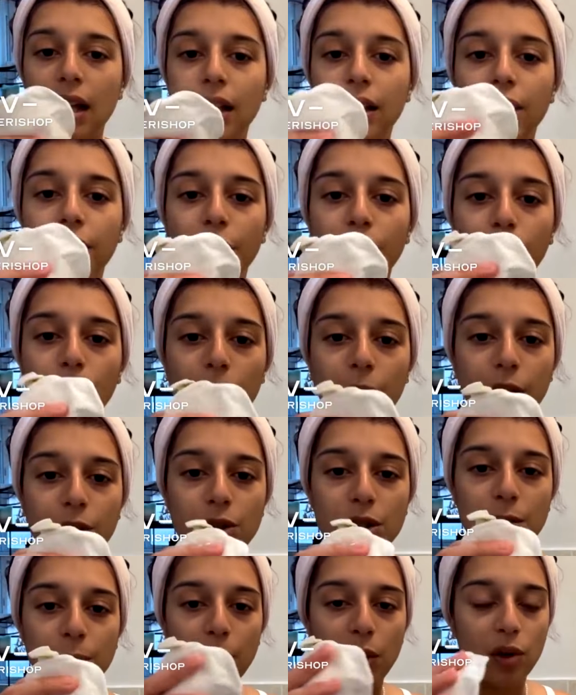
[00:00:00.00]
little
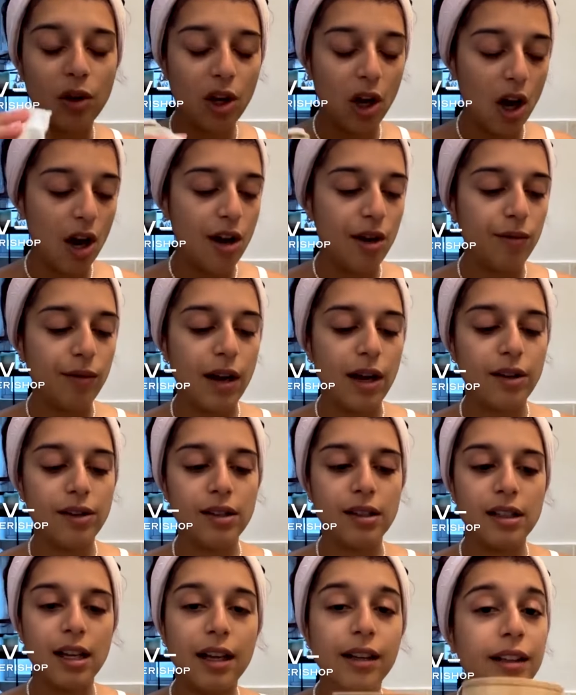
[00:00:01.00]
reusable cotton
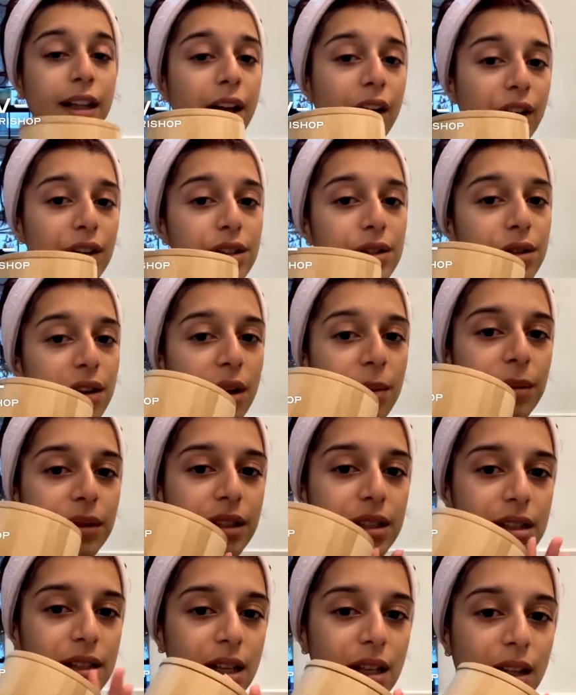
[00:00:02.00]
rounds. And they also come in
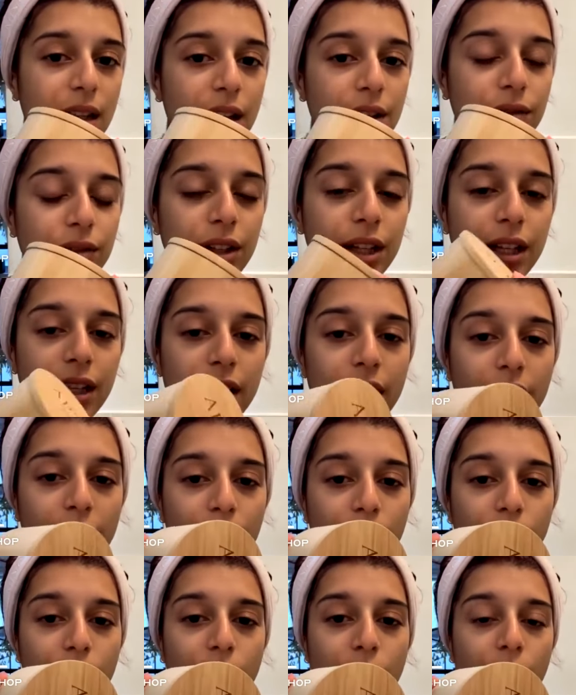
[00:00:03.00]
this lovely
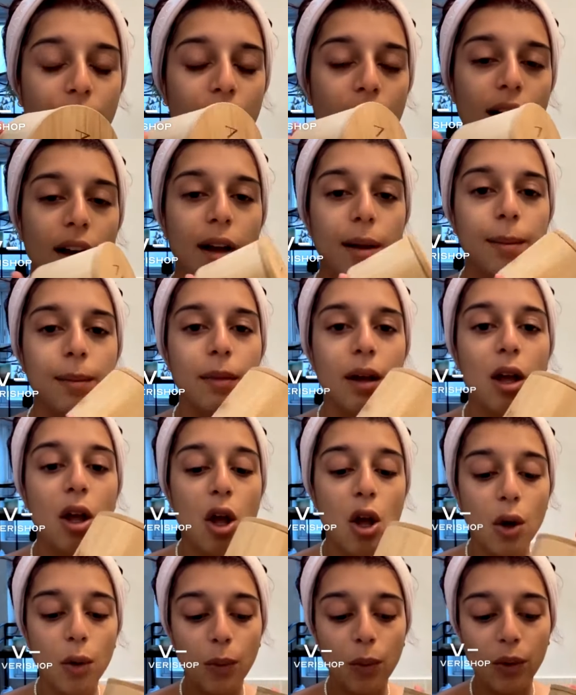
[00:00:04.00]
little um,
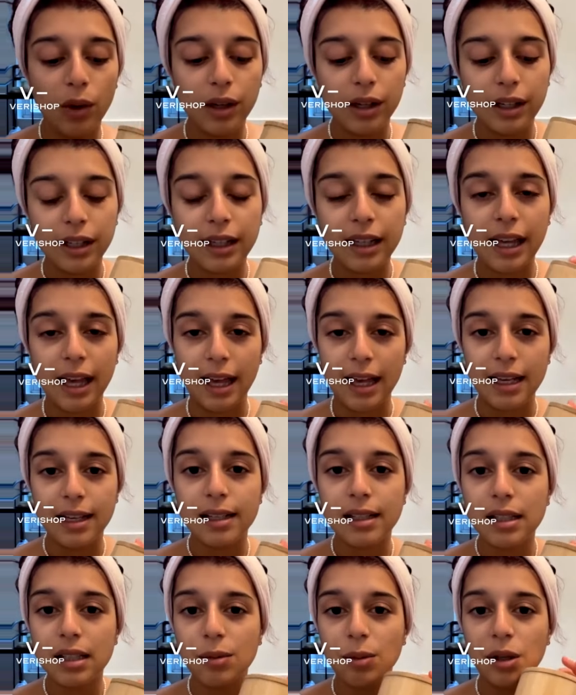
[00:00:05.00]
wood
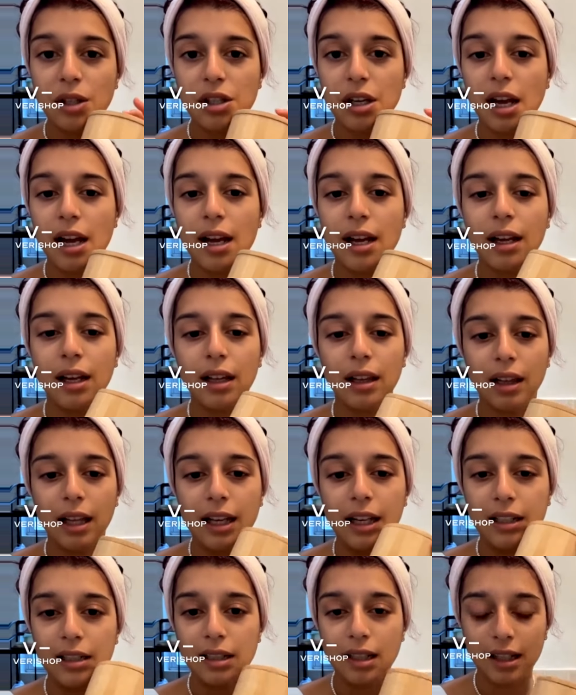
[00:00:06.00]
case, which I
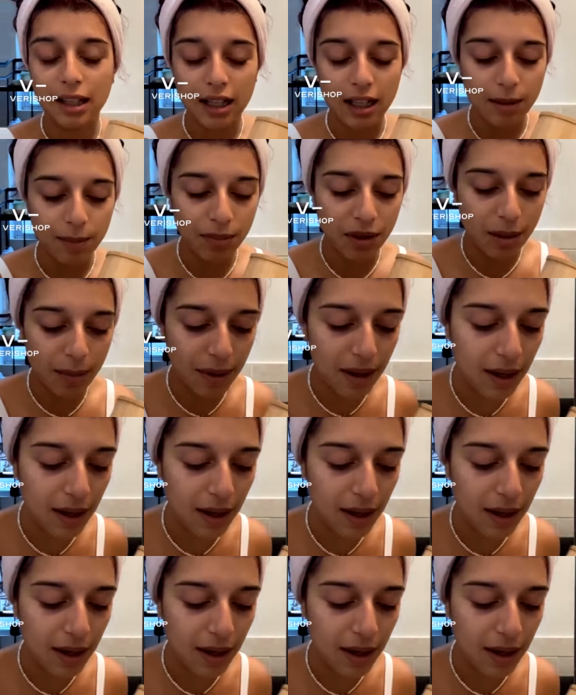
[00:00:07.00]
like to keep them